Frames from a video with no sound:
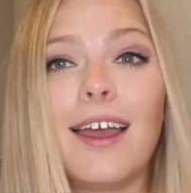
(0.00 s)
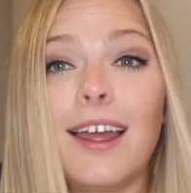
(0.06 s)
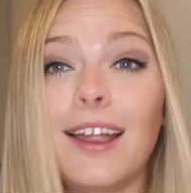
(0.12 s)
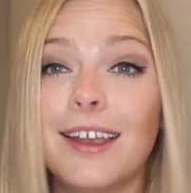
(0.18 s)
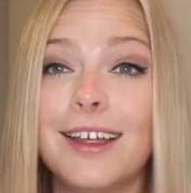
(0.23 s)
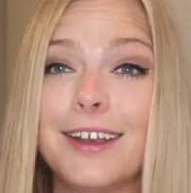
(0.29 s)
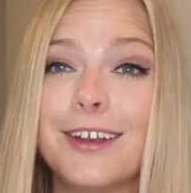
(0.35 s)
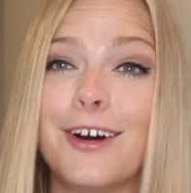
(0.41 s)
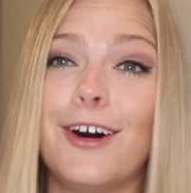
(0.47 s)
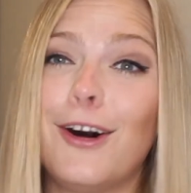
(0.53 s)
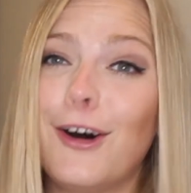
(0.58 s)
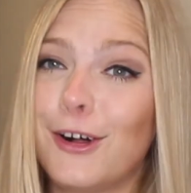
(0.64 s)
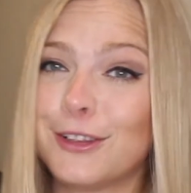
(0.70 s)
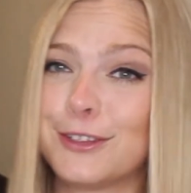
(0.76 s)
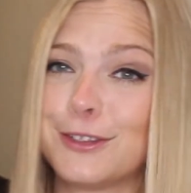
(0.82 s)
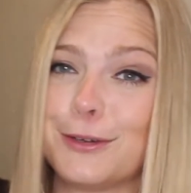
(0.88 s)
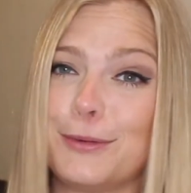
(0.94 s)
And then
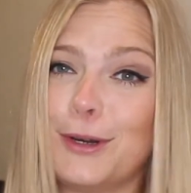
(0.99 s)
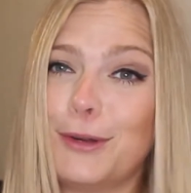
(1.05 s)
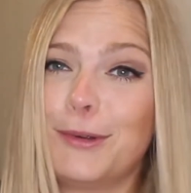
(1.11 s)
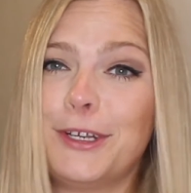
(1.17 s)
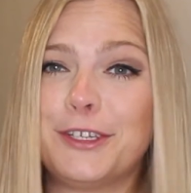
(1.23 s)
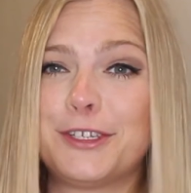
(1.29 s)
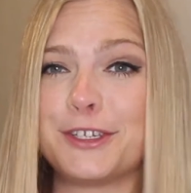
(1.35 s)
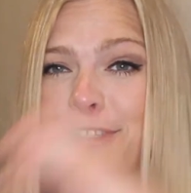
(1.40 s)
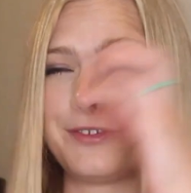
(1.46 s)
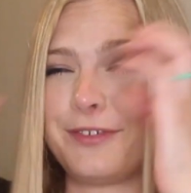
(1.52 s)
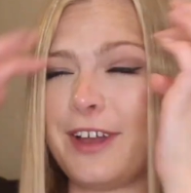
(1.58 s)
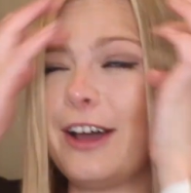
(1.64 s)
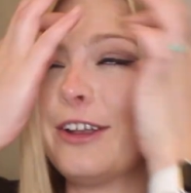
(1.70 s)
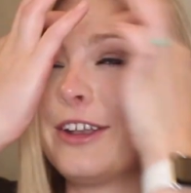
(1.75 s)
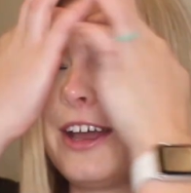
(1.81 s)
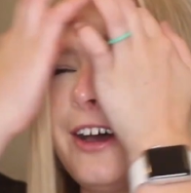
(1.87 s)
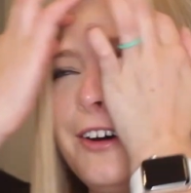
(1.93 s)
also what we just
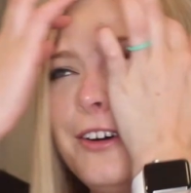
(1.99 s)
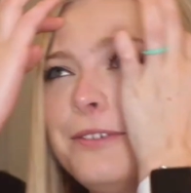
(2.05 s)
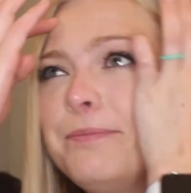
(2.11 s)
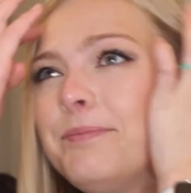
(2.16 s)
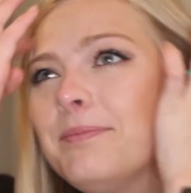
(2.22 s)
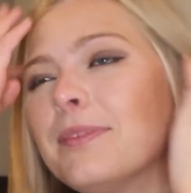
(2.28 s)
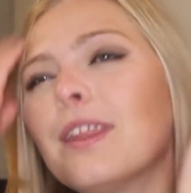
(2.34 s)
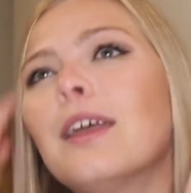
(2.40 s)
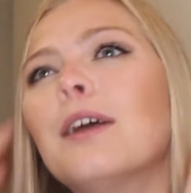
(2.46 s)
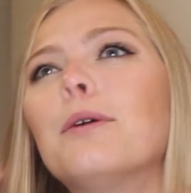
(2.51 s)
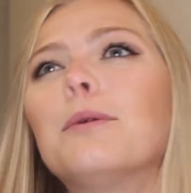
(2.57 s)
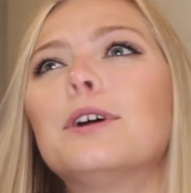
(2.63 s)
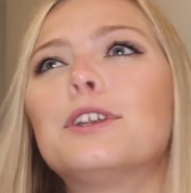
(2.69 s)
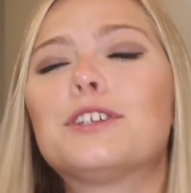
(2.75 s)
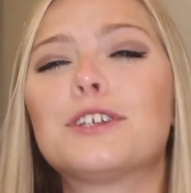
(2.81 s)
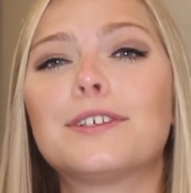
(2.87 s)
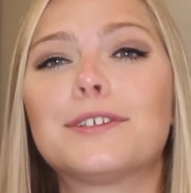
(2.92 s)
found out,
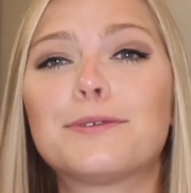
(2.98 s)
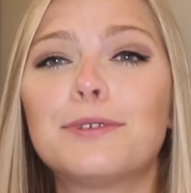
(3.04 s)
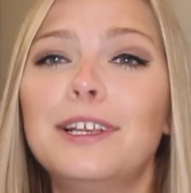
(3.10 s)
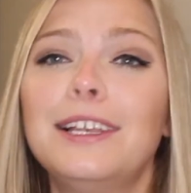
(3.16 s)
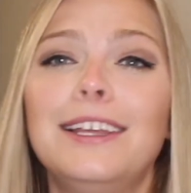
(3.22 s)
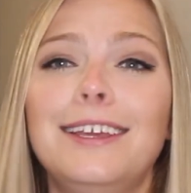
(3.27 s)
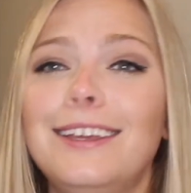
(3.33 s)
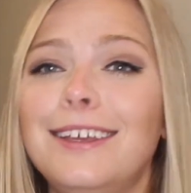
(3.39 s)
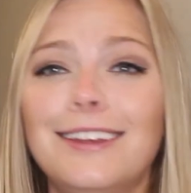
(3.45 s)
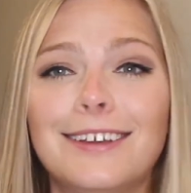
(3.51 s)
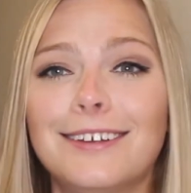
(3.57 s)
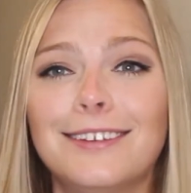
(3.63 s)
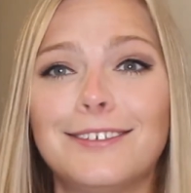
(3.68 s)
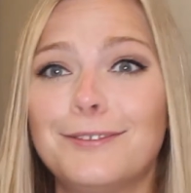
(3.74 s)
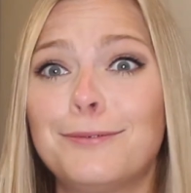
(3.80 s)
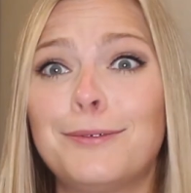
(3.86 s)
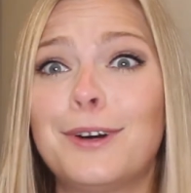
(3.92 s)
which is really
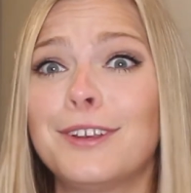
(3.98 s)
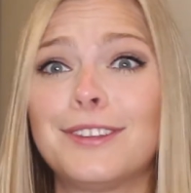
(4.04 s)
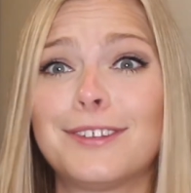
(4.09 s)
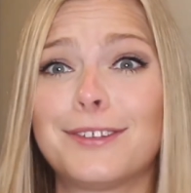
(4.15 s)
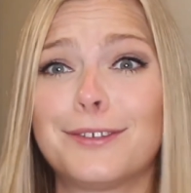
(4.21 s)
what